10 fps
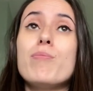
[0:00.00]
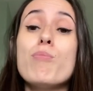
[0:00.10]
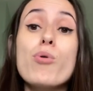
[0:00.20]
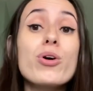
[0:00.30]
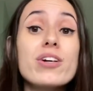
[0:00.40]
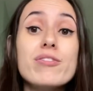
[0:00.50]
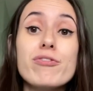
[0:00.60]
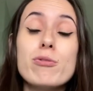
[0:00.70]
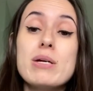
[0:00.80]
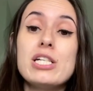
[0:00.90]
more
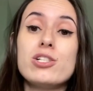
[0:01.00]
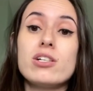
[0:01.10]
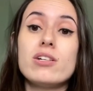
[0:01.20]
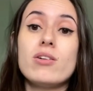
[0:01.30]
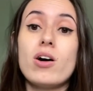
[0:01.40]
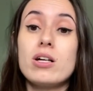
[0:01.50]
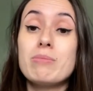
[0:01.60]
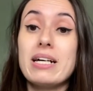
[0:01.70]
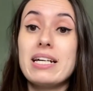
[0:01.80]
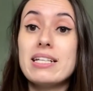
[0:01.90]
information on
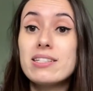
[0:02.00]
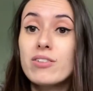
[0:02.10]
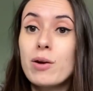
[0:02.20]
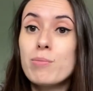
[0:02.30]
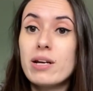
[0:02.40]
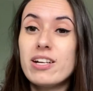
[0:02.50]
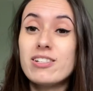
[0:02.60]
my Instagram page.